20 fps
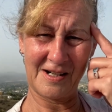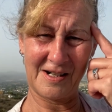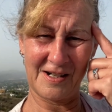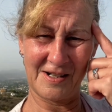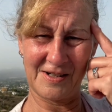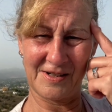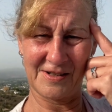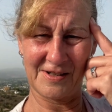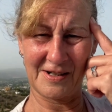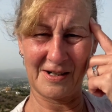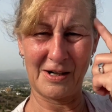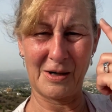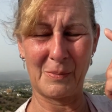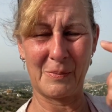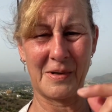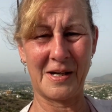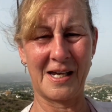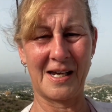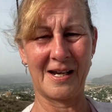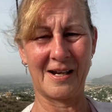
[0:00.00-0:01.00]
is
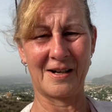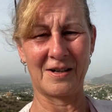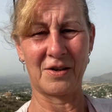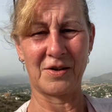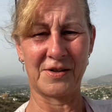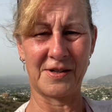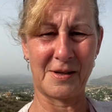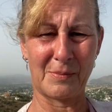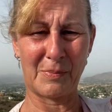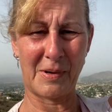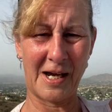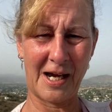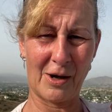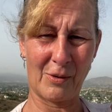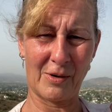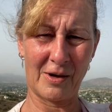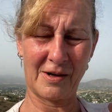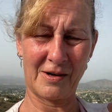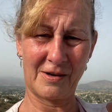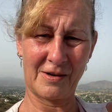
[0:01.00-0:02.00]
up here, and it's the
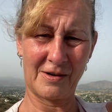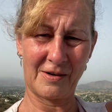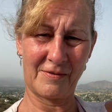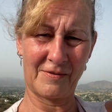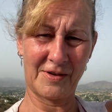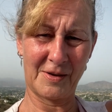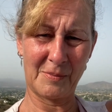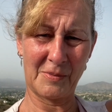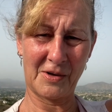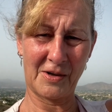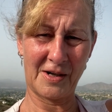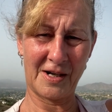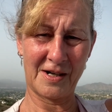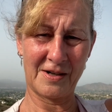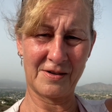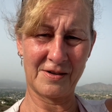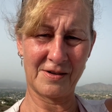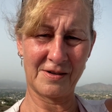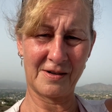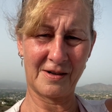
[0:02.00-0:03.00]
power of the
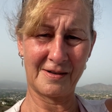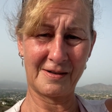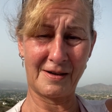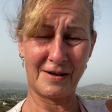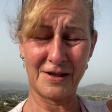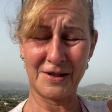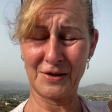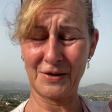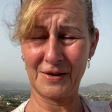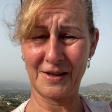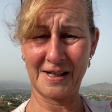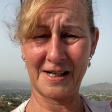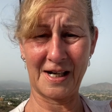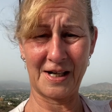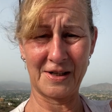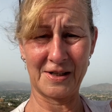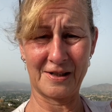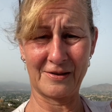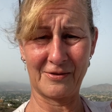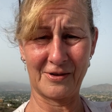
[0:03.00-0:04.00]
mind. I know that's not the
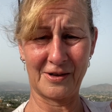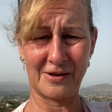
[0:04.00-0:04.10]
case